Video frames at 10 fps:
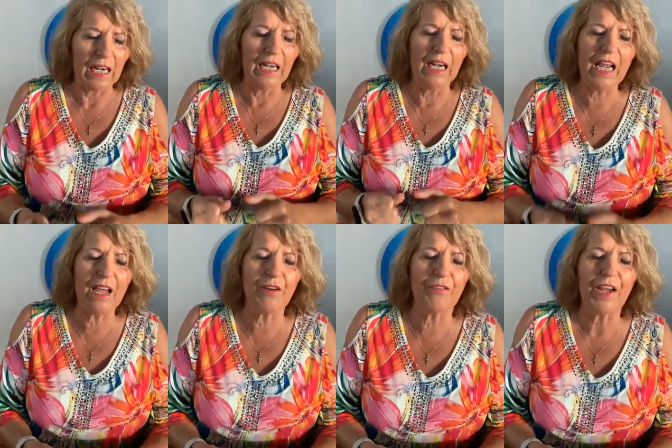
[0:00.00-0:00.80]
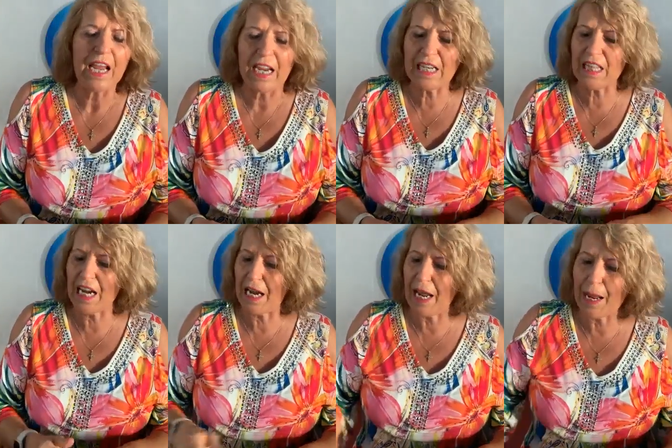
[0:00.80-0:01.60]
live in the
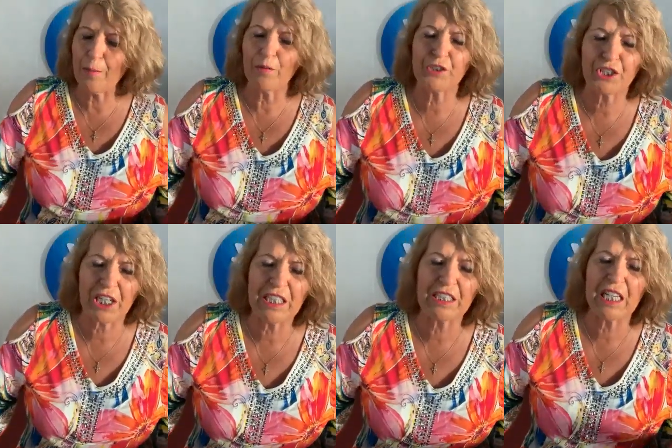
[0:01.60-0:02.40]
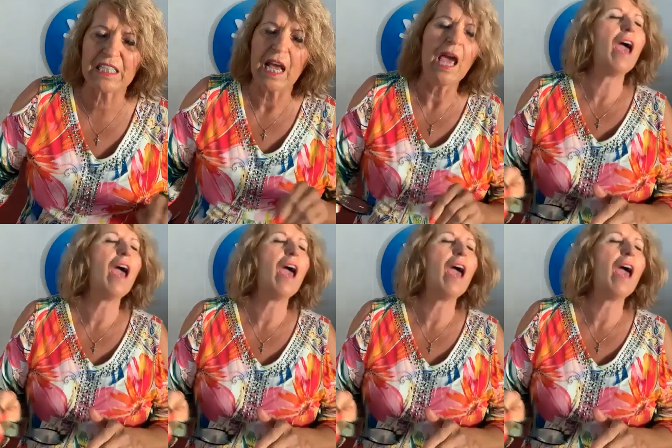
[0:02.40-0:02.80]
name of Jesus.